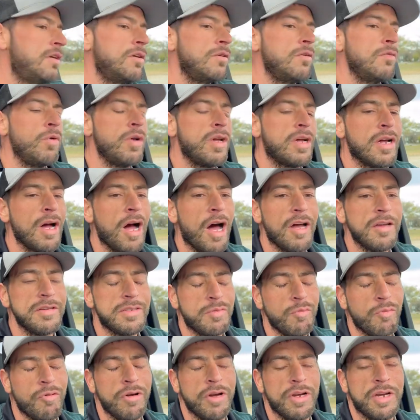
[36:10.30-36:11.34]
We cost
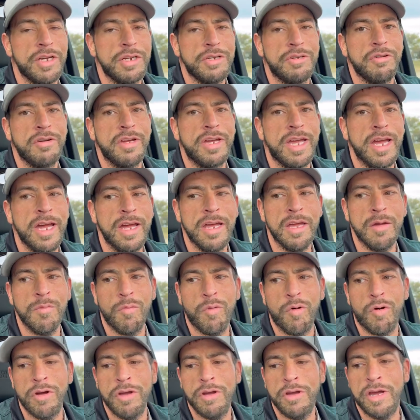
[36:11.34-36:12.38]
more because you're getting
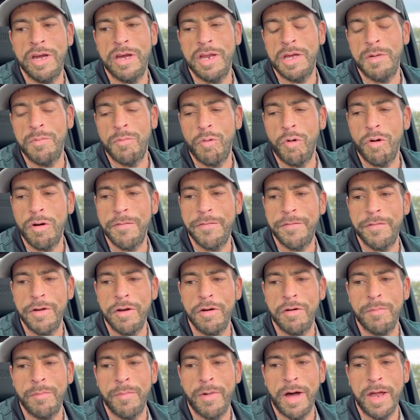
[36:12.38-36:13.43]
more. You're getting more for
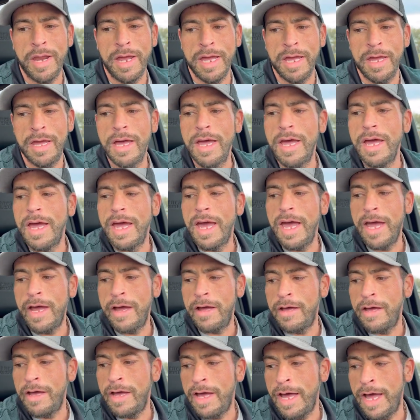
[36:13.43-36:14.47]
your money,
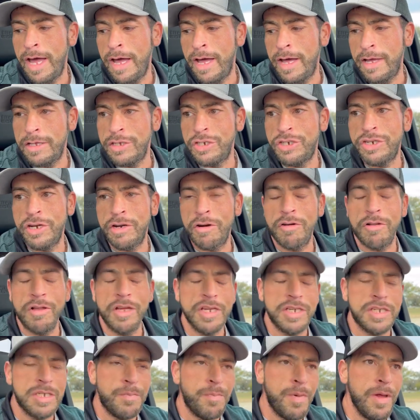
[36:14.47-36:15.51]
and
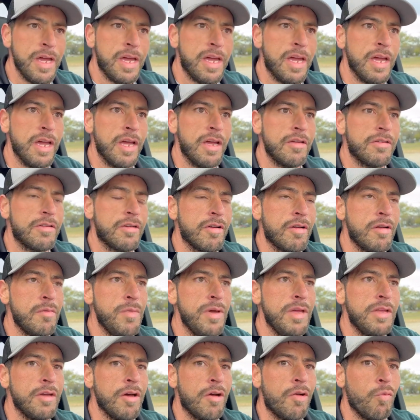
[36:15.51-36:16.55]
generally speaking, it's going to
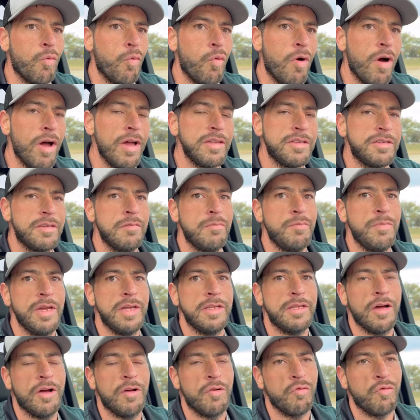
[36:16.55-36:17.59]
be done once and be
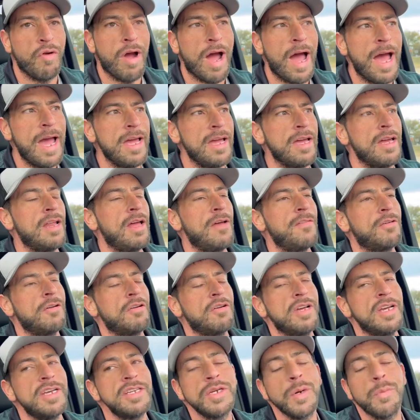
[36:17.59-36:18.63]
done right. And if there
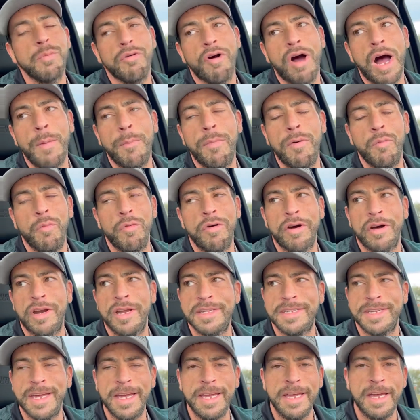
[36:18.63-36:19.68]
is a problem, we're going
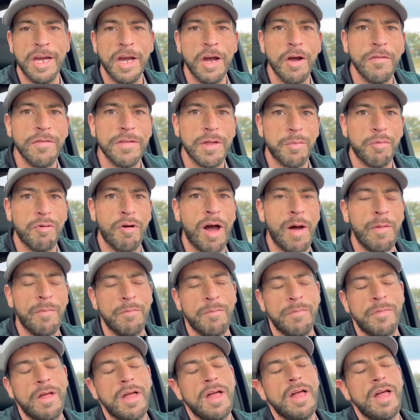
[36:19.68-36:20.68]
to take care of the problem.